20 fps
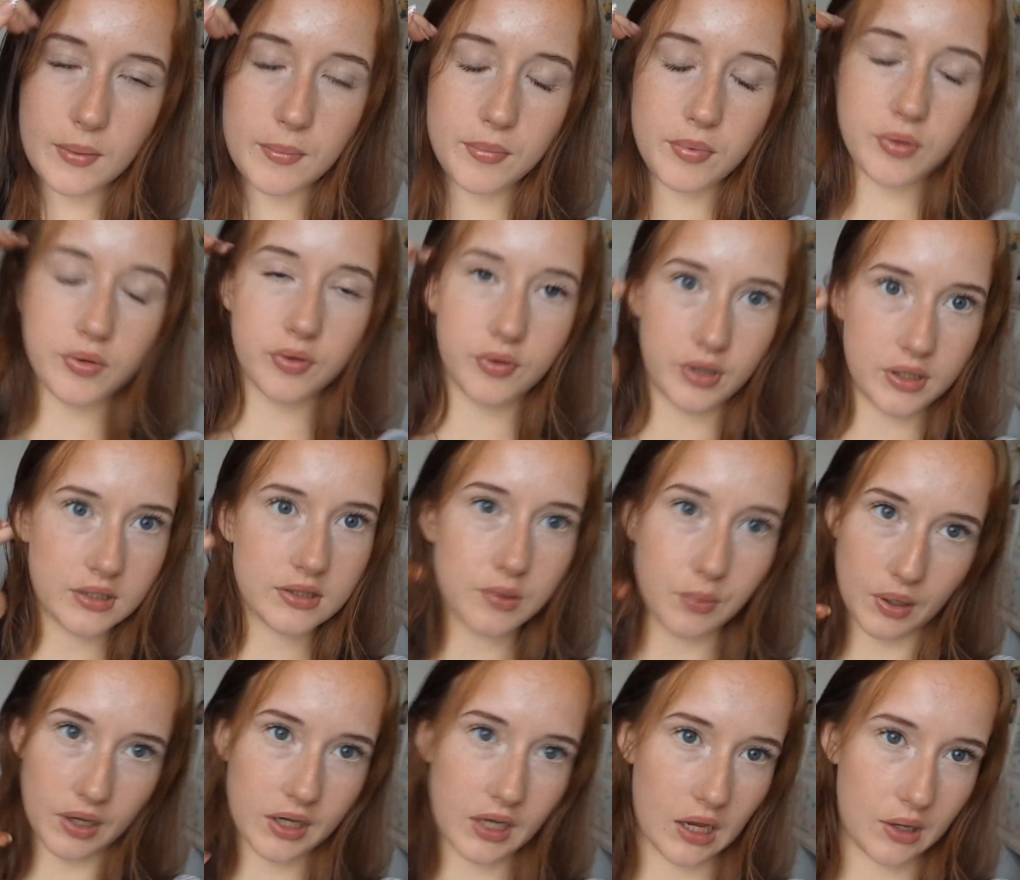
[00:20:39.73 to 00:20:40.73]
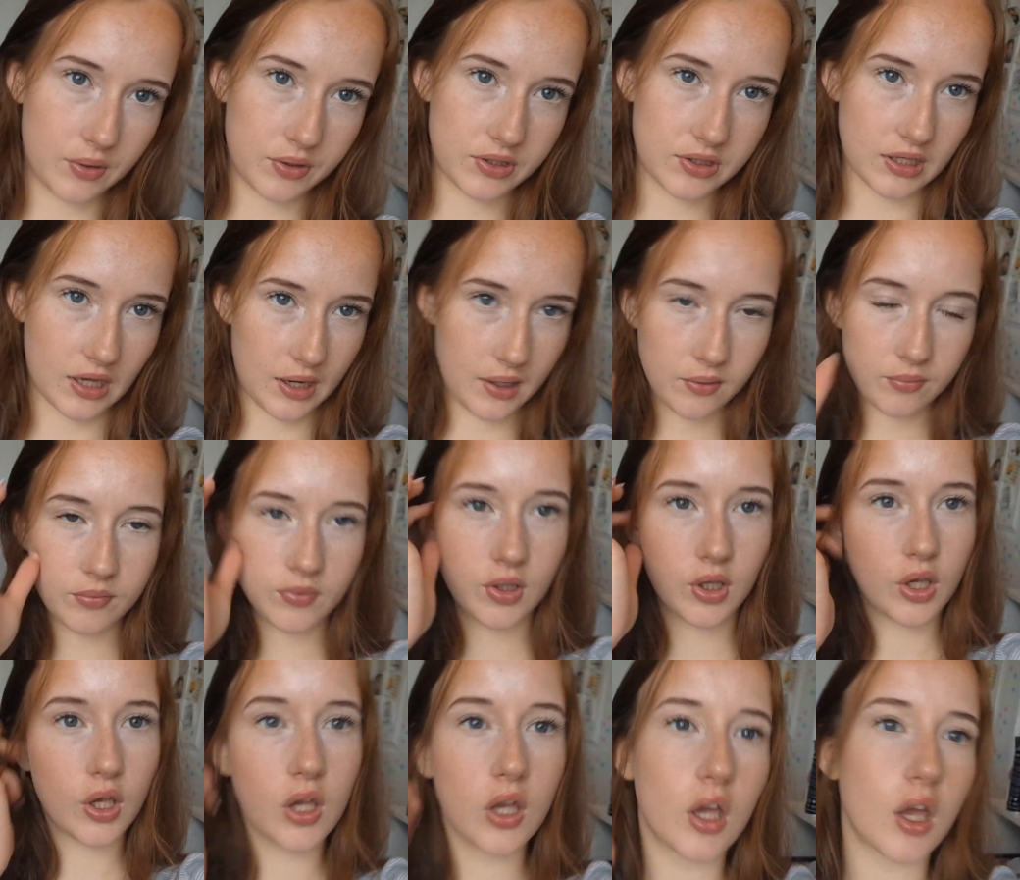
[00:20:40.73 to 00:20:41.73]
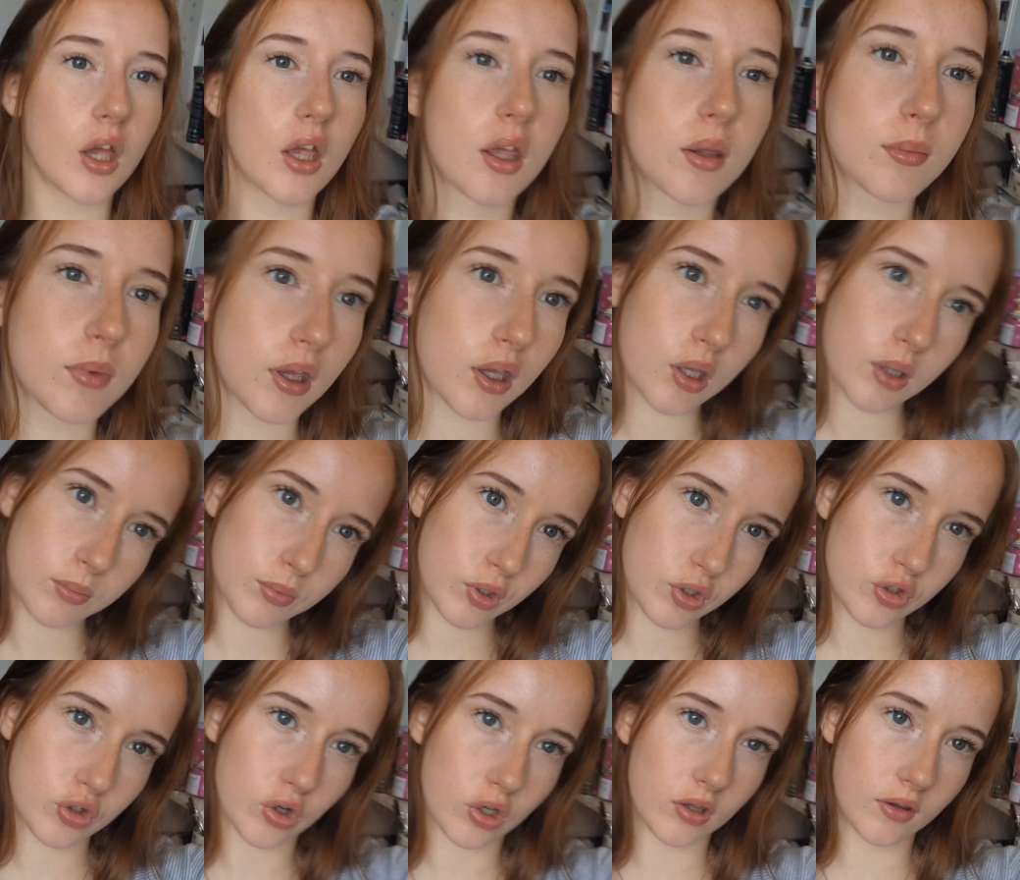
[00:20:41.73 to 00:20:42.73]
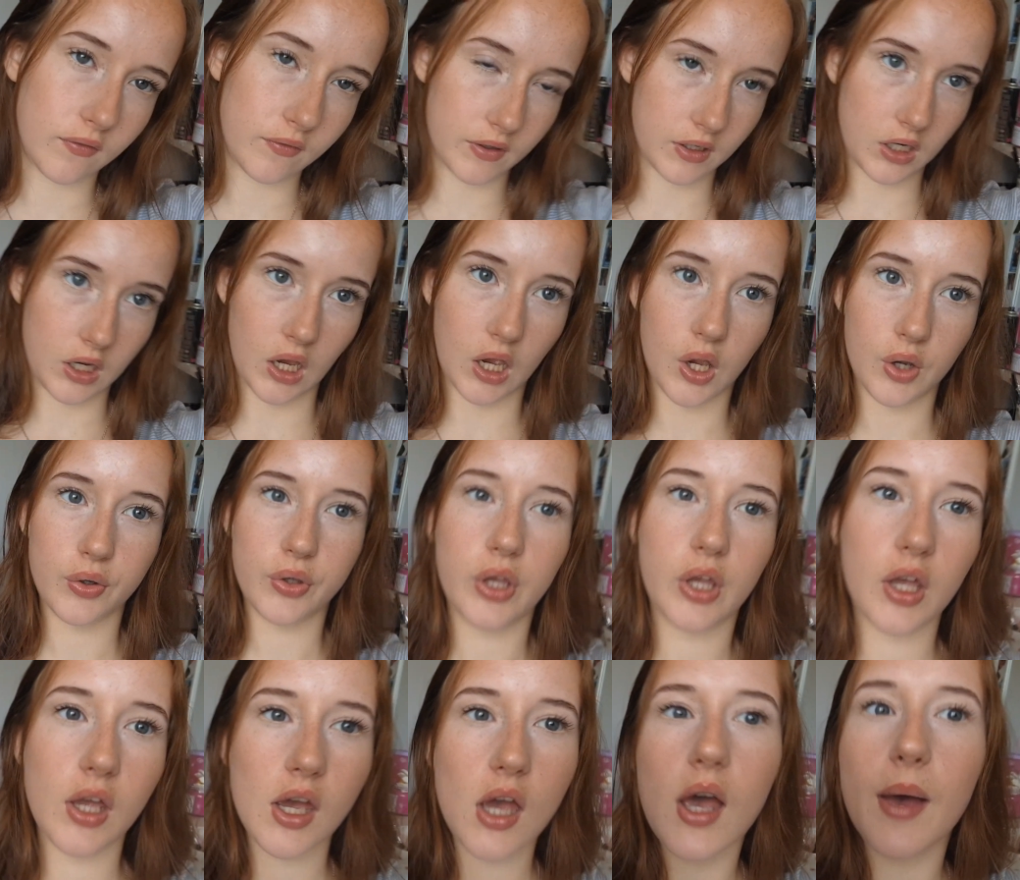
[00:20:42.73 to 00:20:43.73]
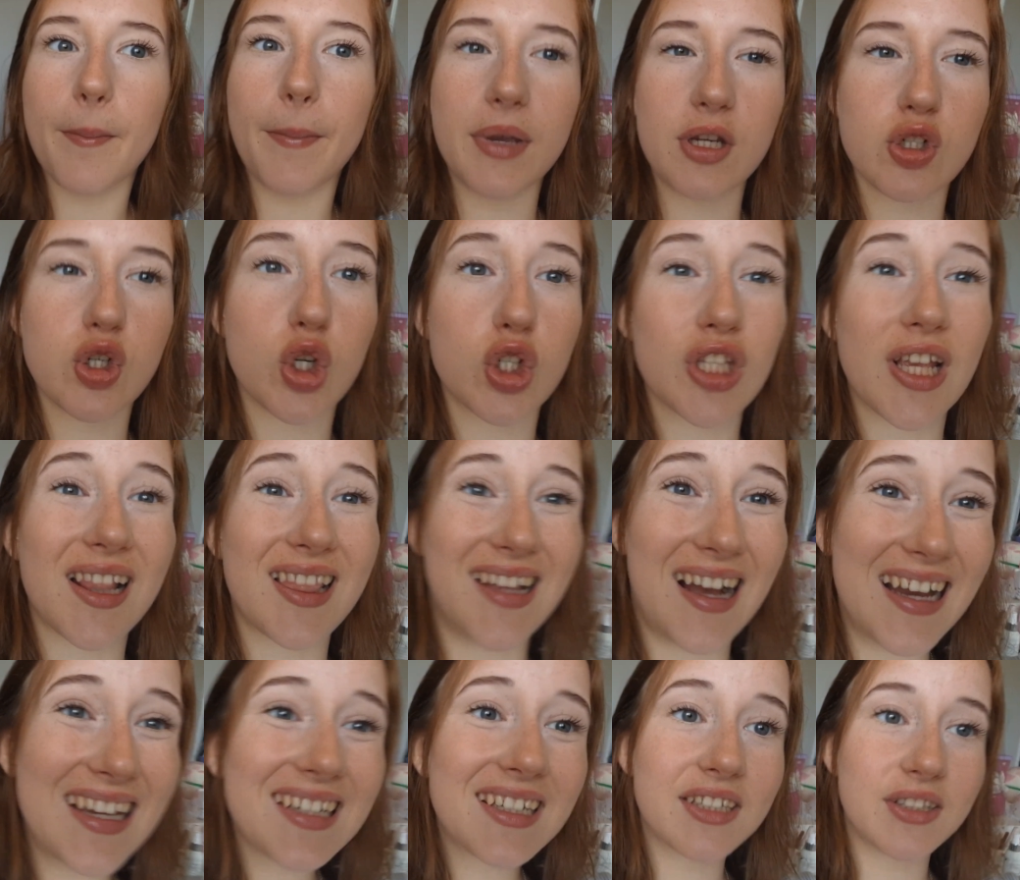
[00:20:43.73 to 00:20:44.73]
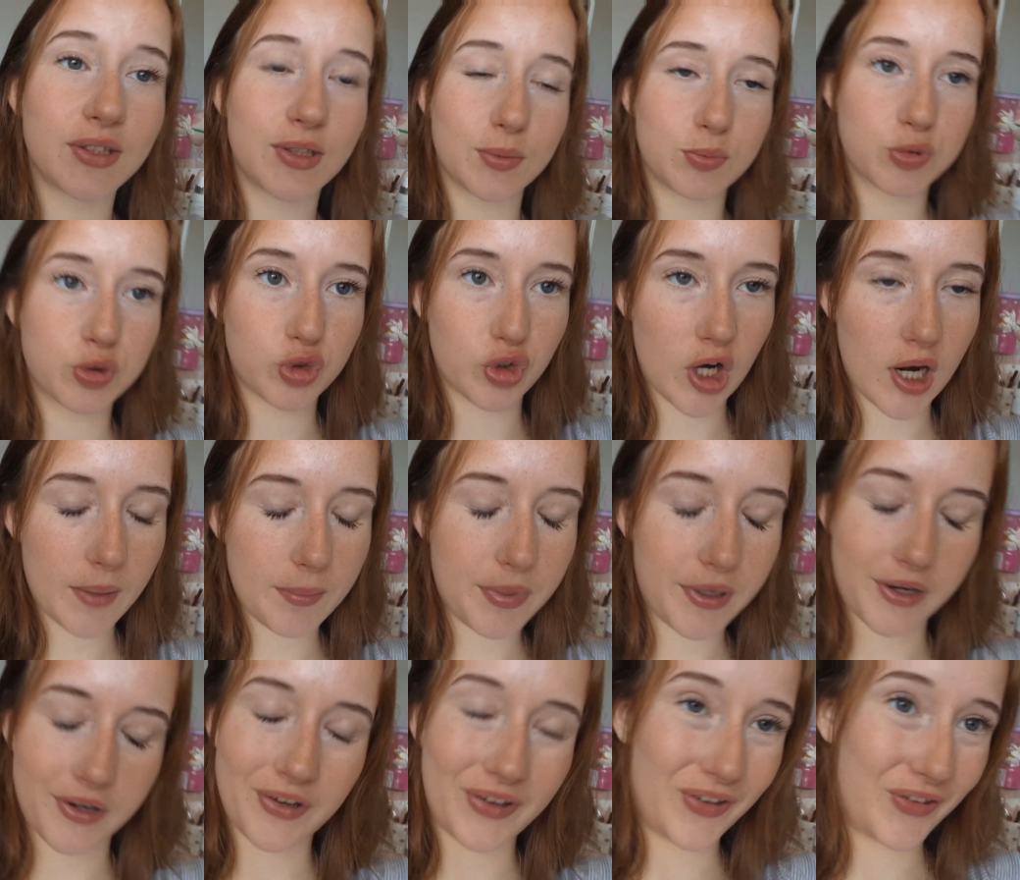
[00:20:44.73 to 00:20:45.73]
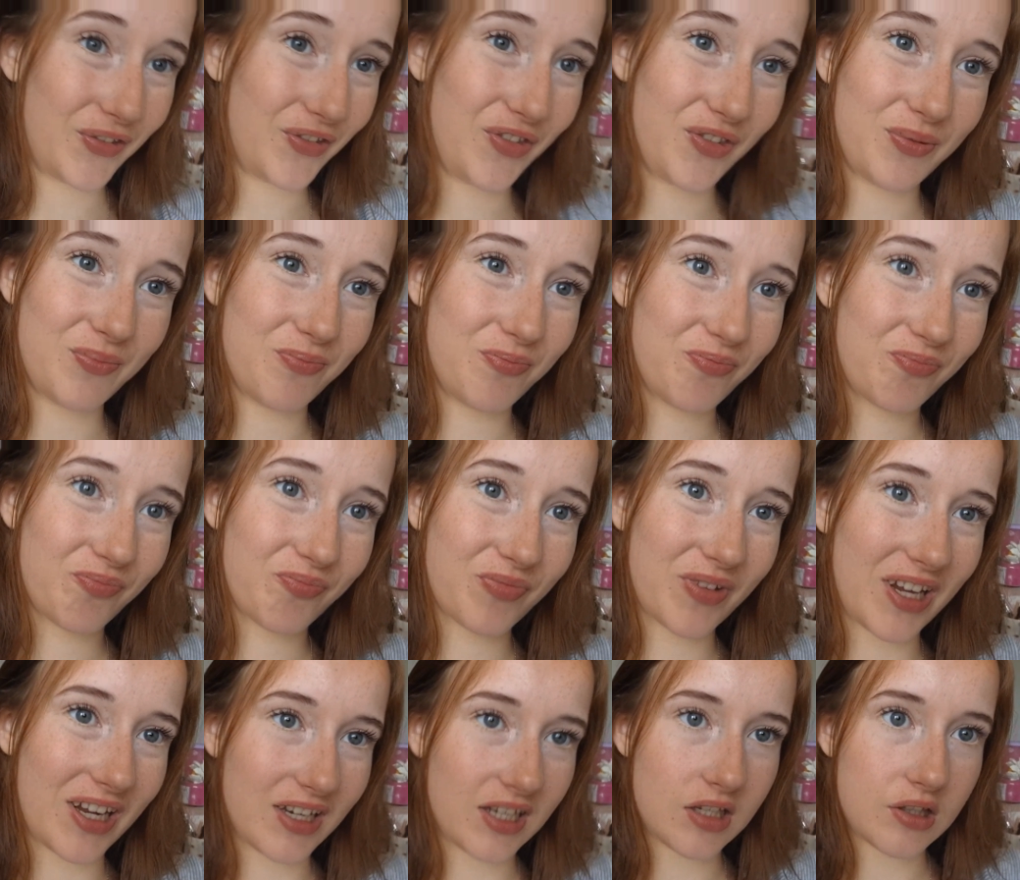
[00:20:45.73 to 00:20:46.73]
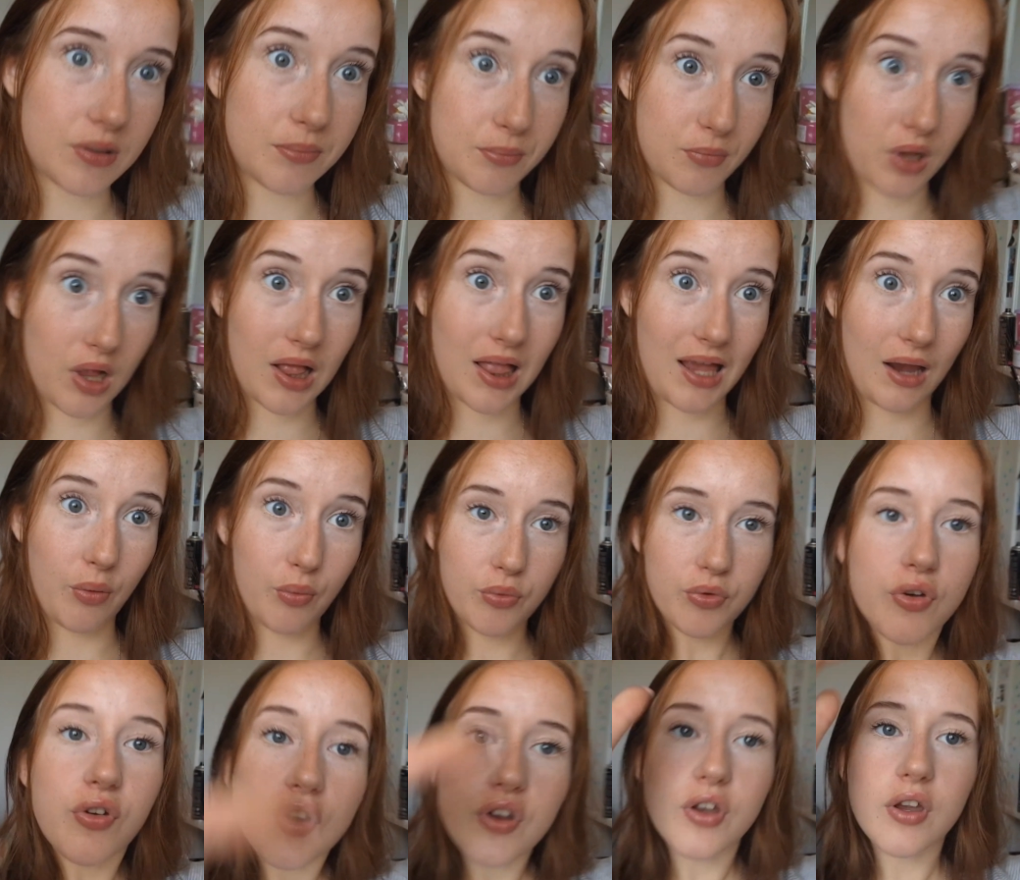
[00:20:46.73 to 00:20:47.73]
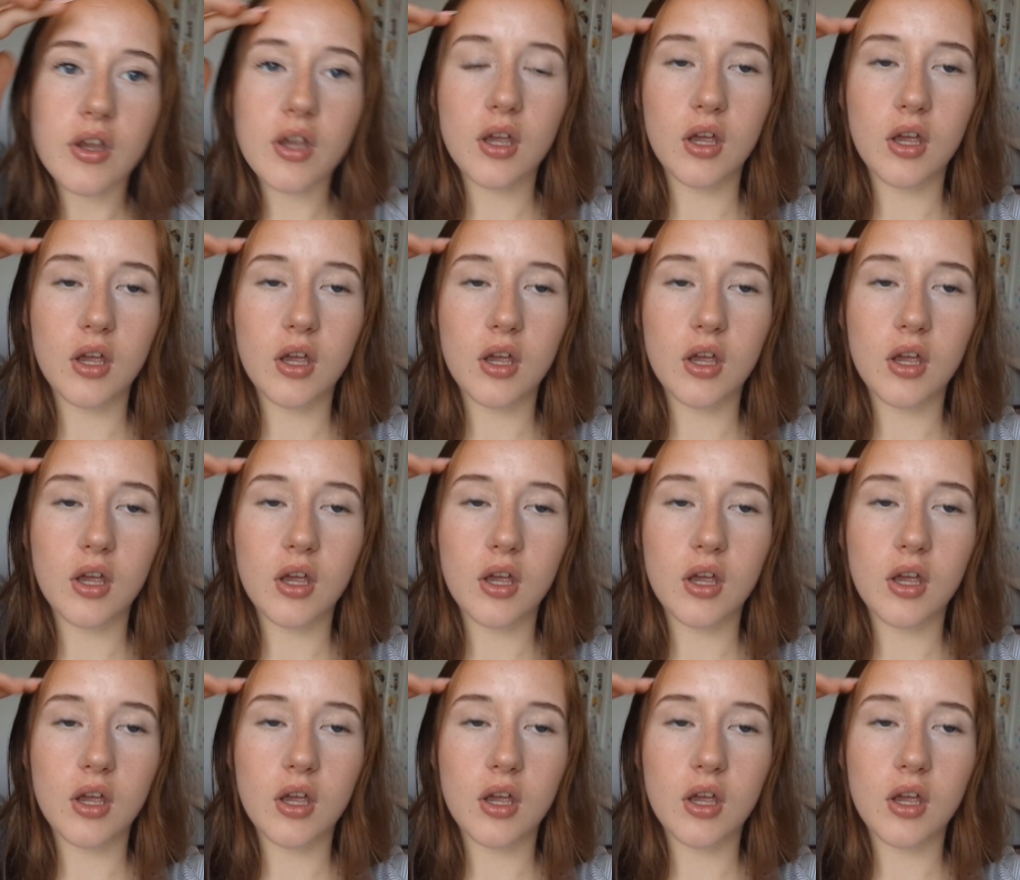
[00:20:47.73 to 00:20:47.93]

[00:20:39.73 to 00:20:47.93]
Pretty swag, I would say. I hope you enjoyed the video. Make sure to like and subscribe because I need some clout.